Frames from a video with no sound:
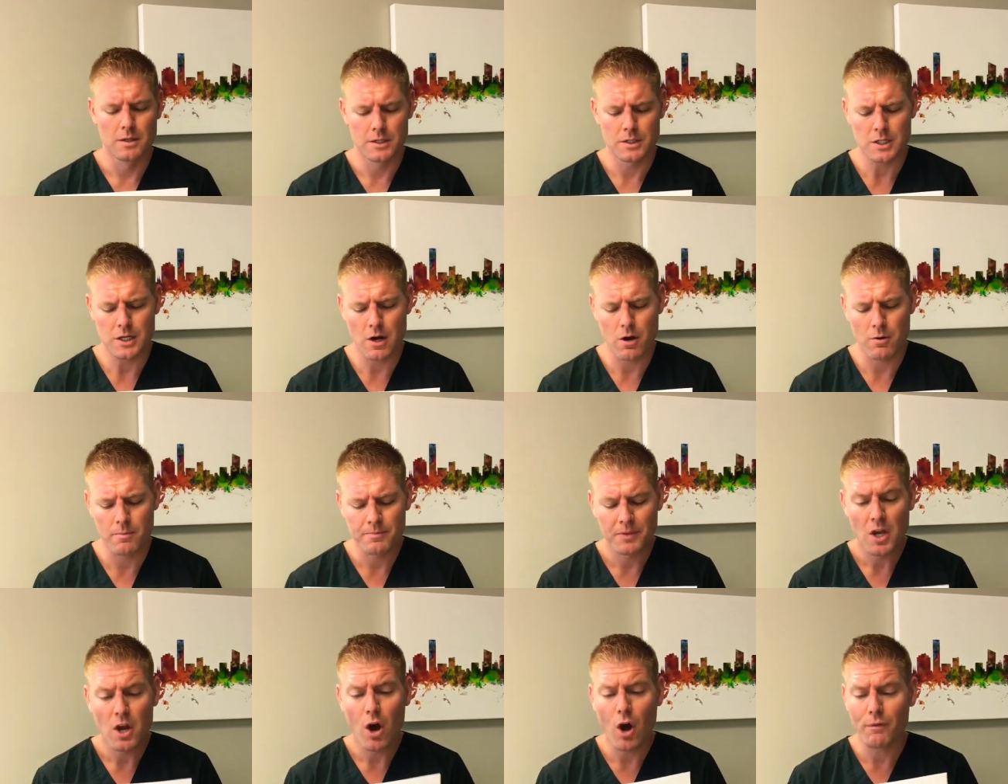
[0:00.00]
So
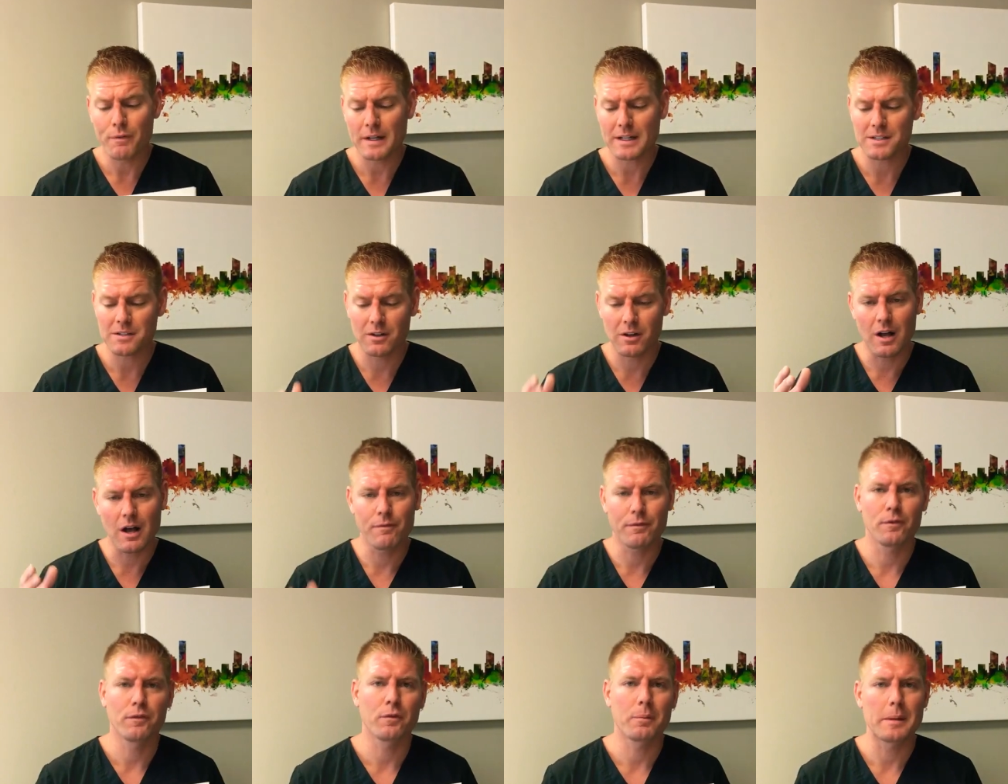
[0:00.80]
hopefully that's a little
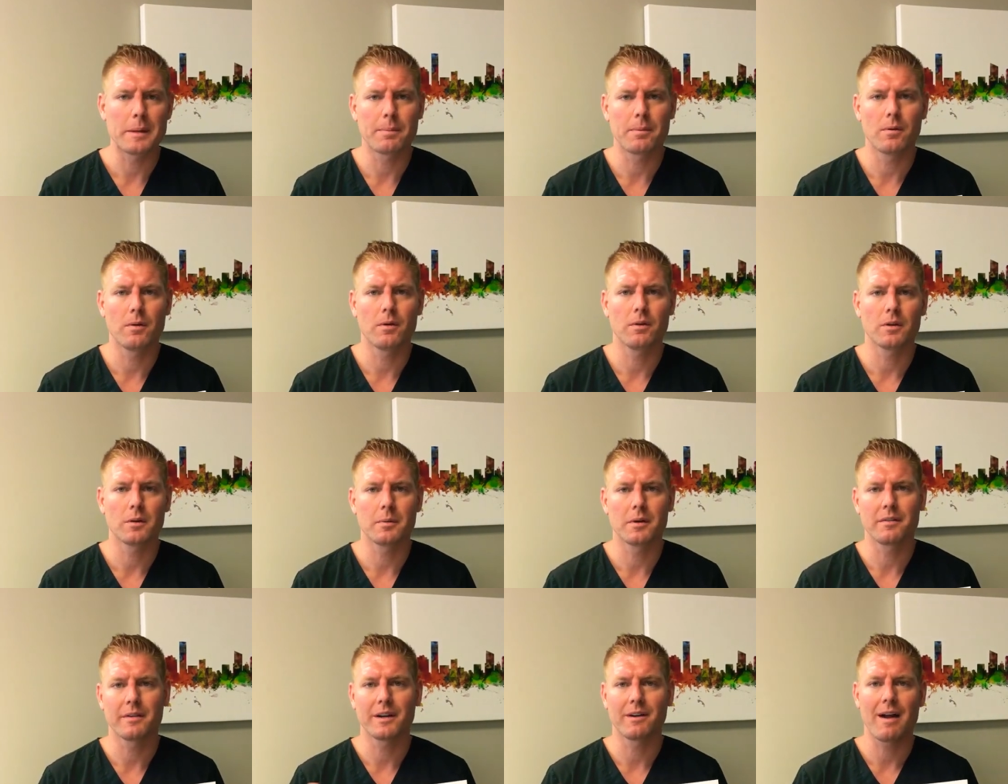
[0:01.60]
helpful for people, a little
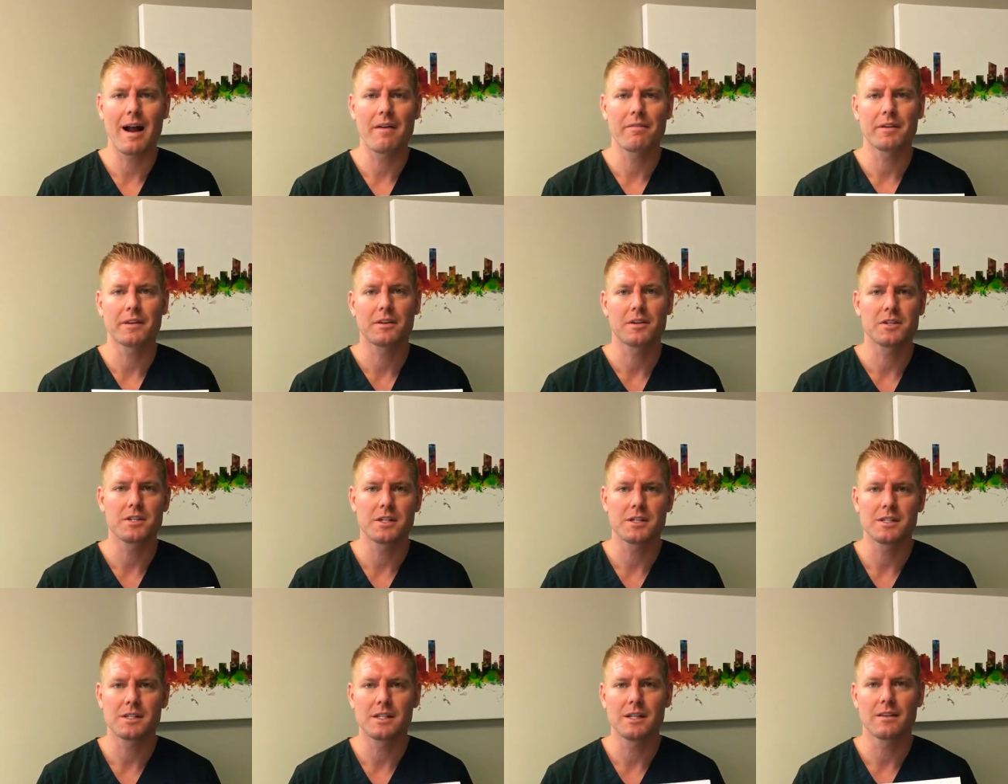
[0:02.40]
bit of a graphic there so
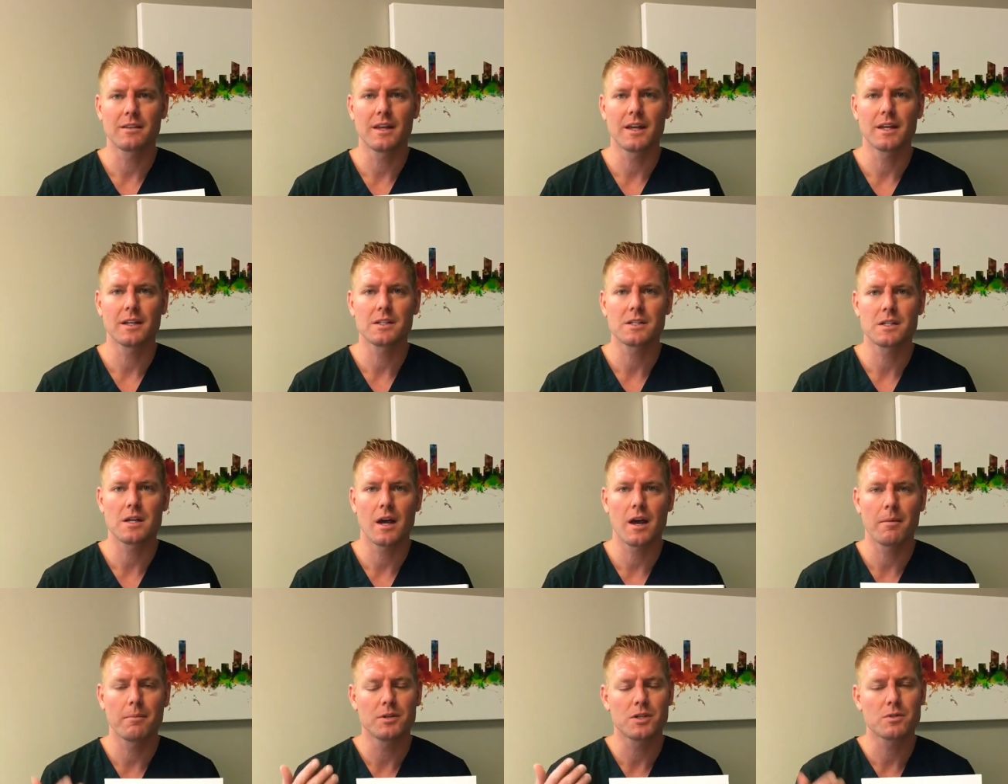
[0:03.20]
you can see things,
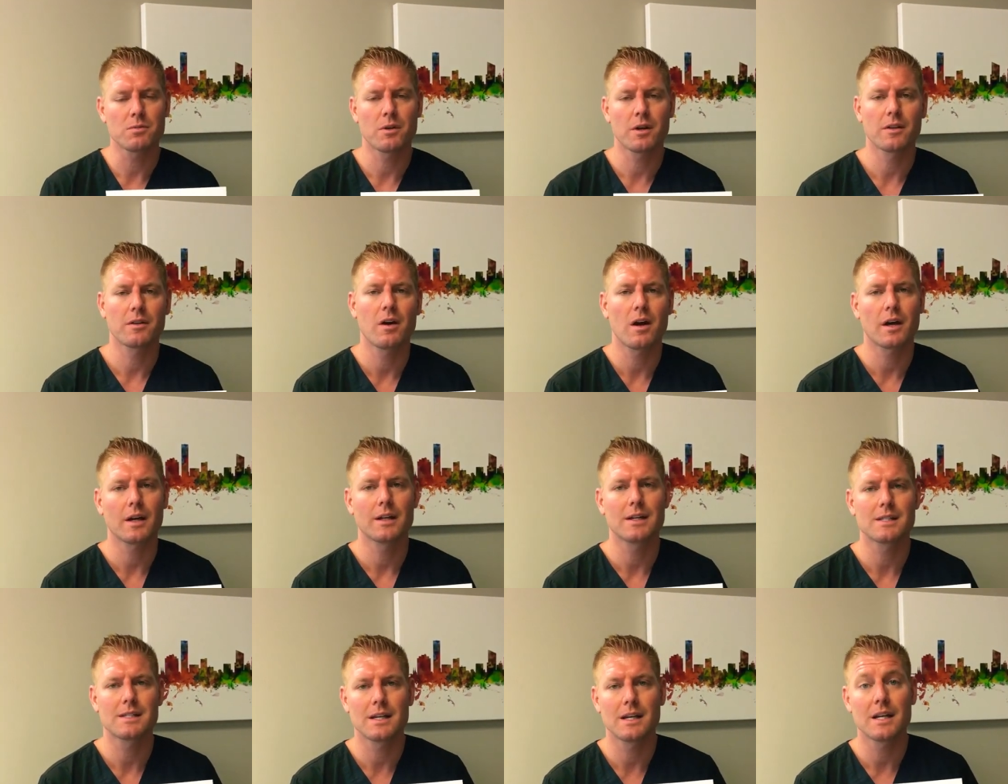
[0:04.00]
but just wanted to talk
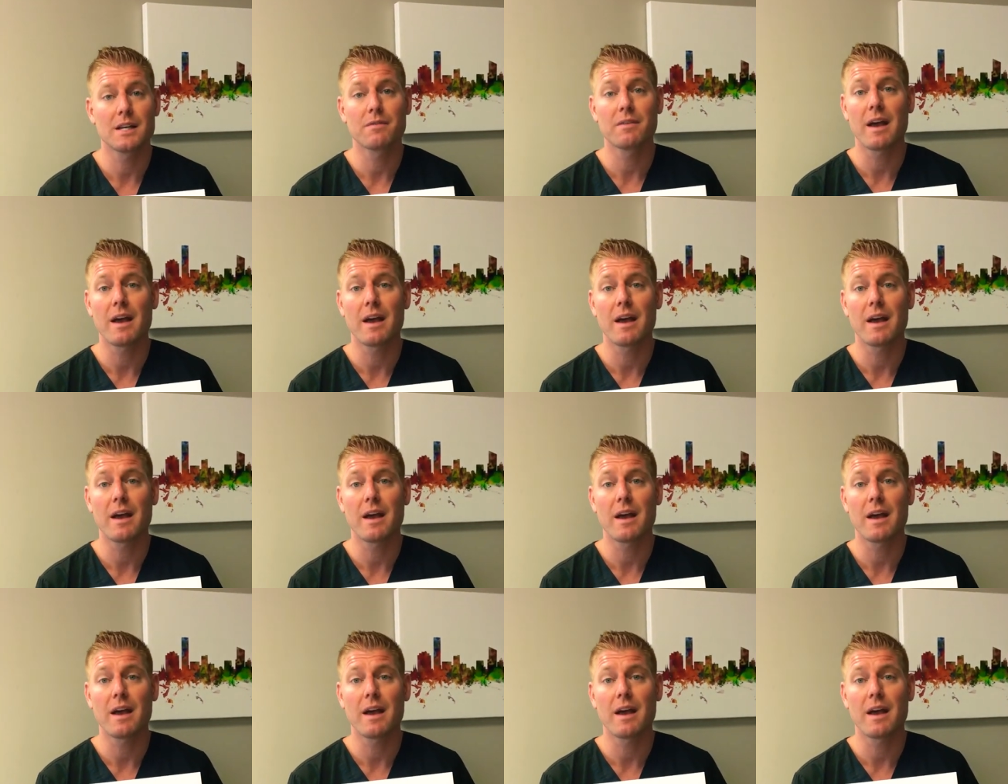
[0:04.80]
on acidity.